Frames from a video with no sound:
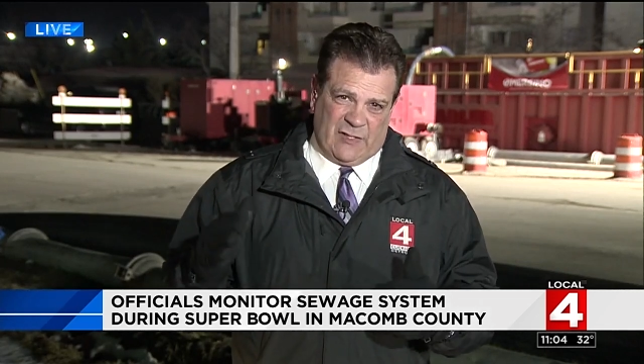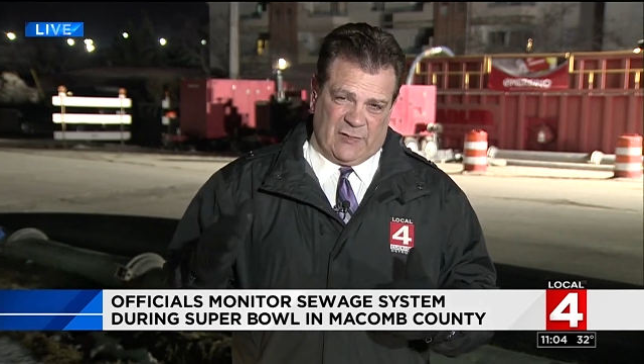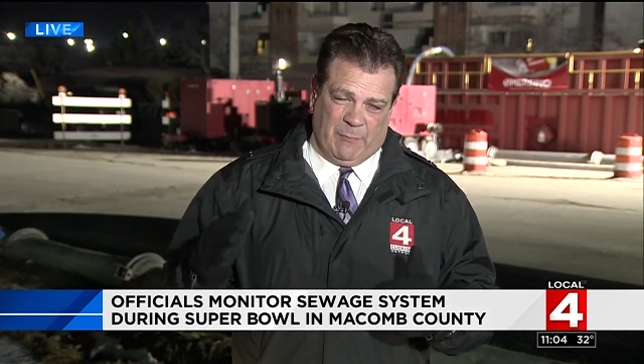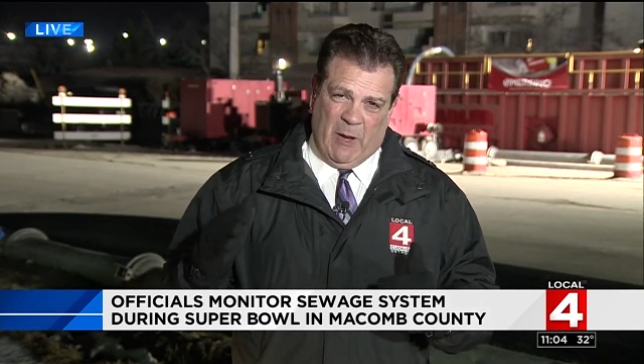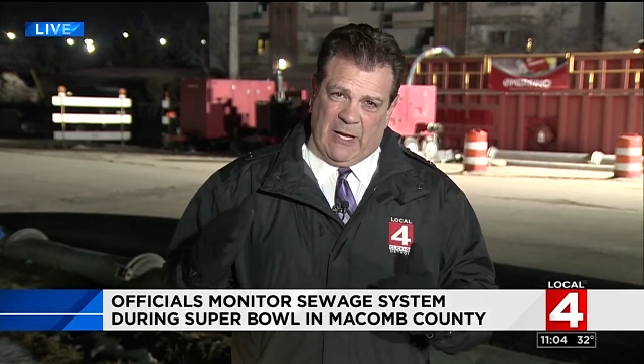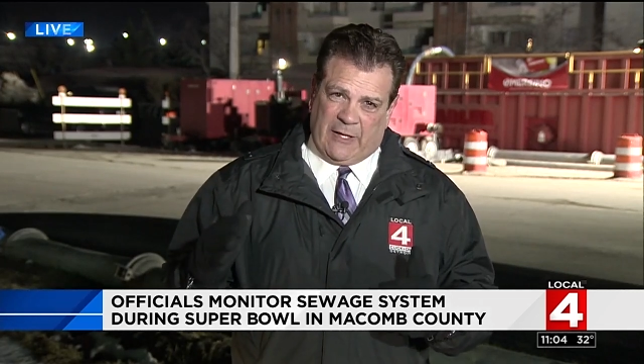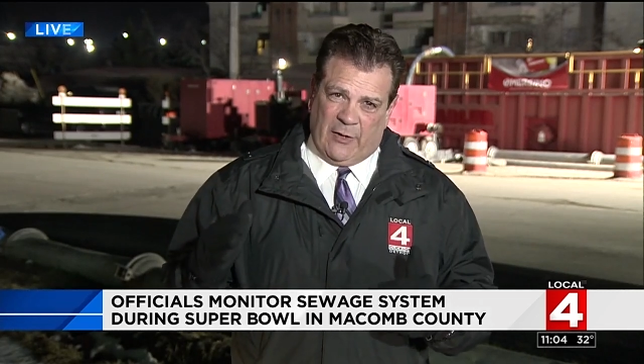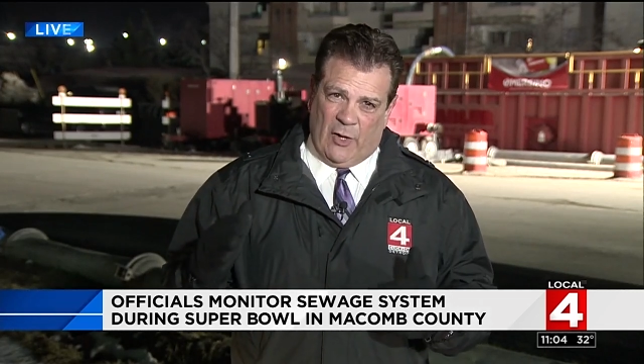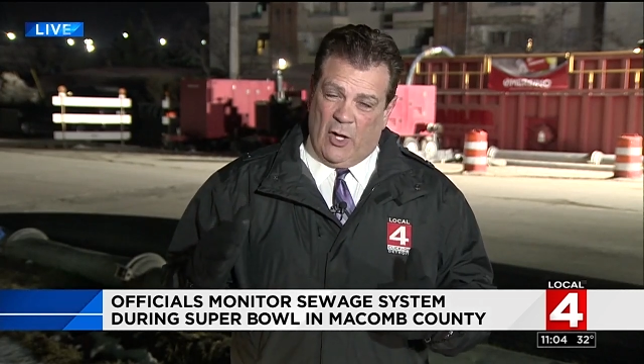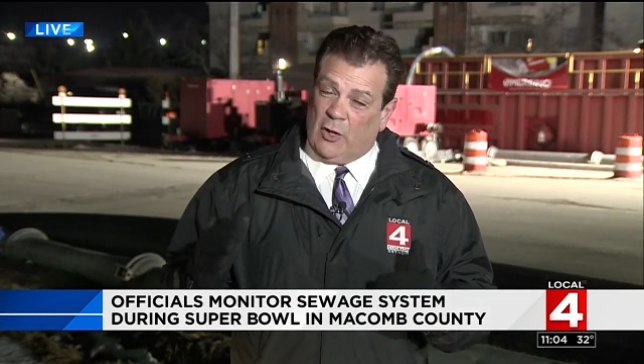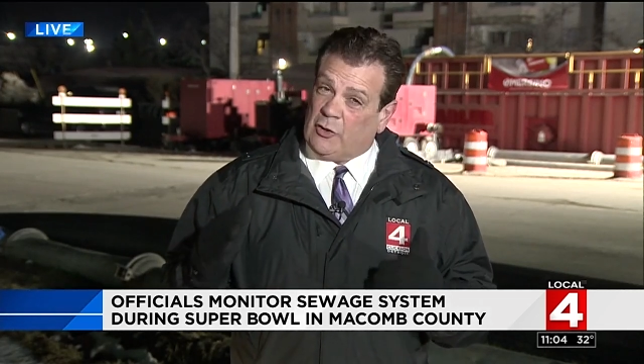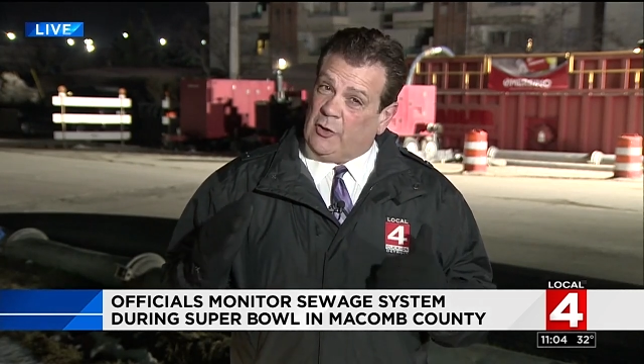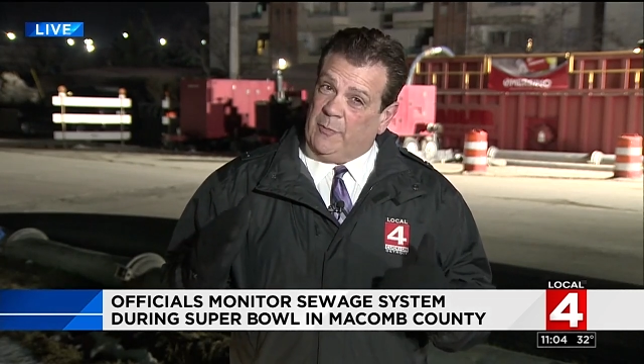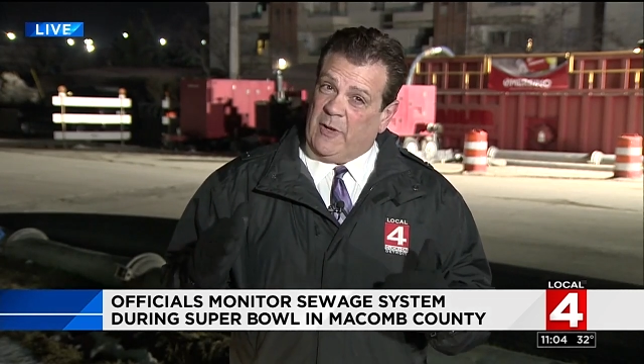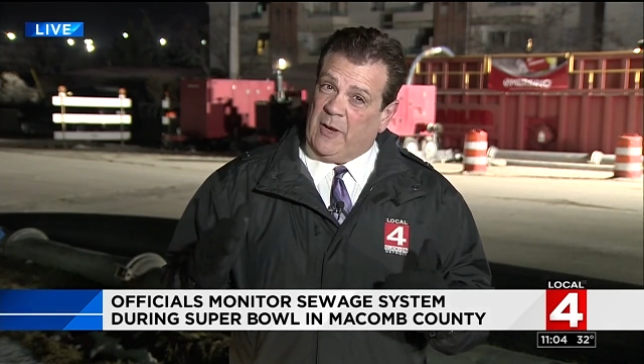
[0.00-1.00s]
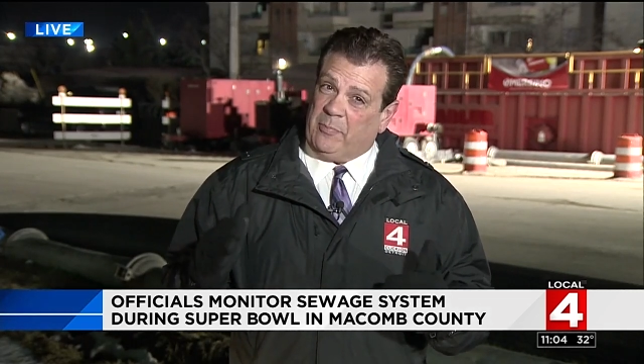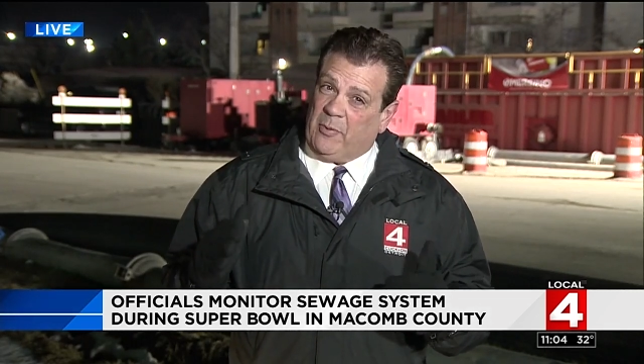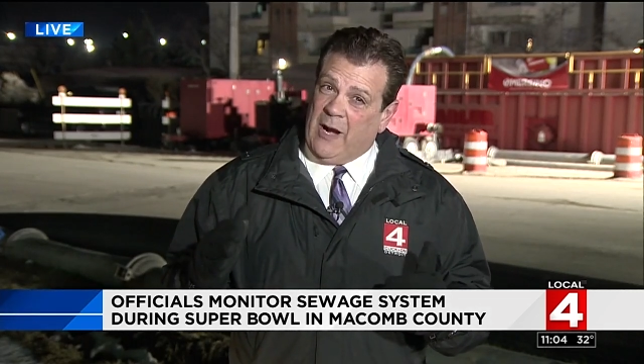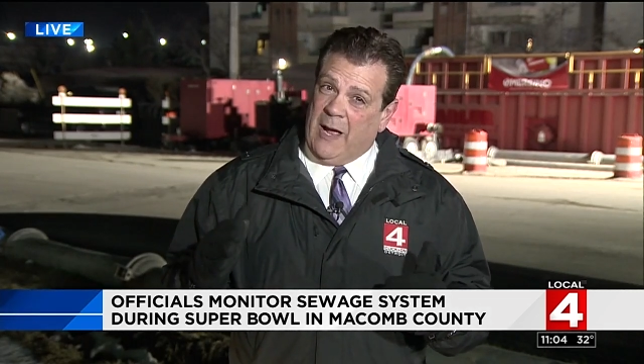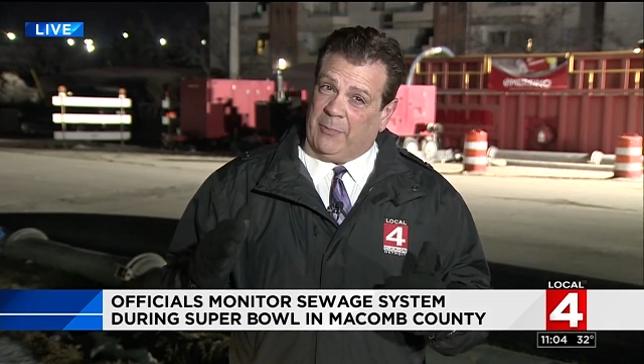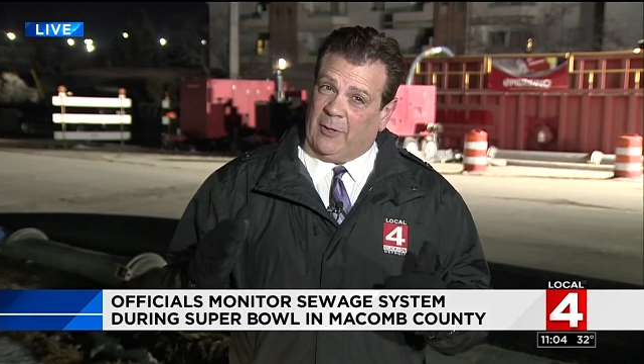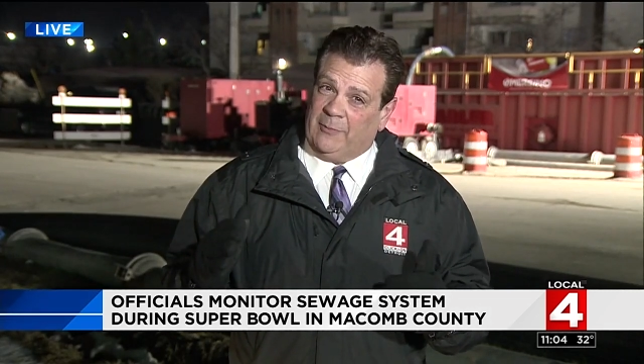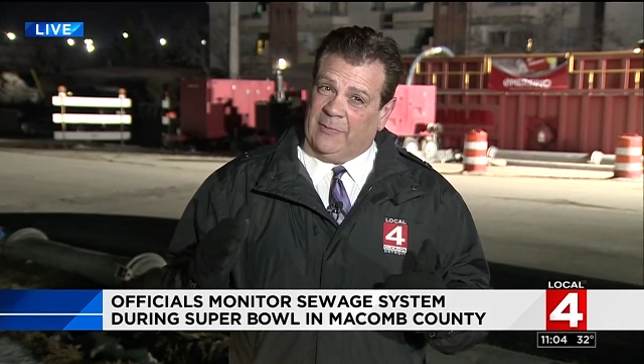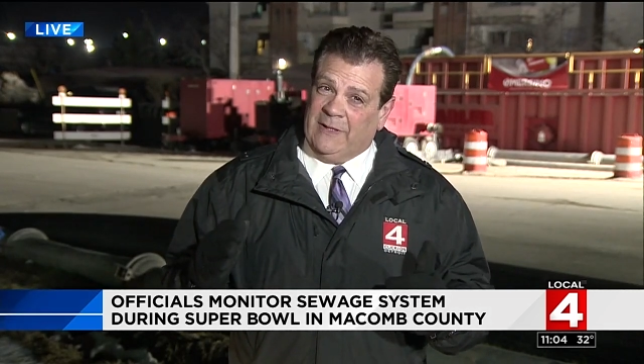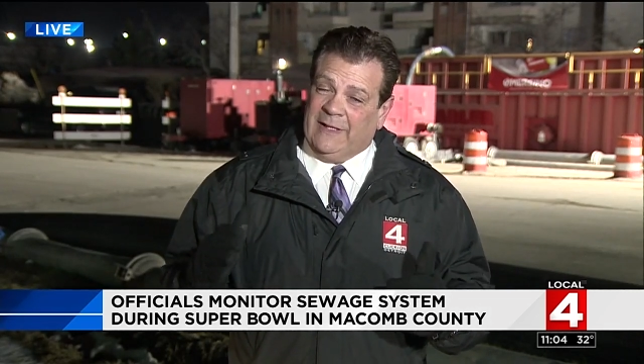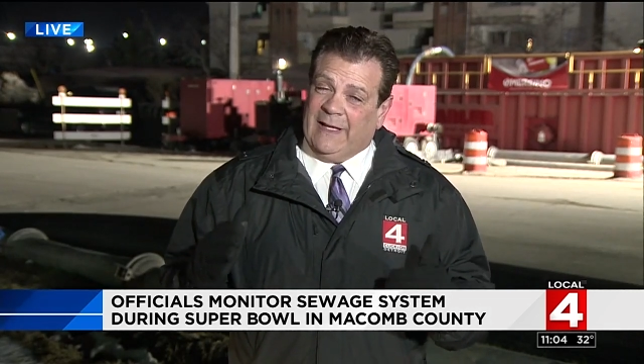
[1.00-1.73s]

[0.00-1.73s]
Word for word: spike at all could be a problem.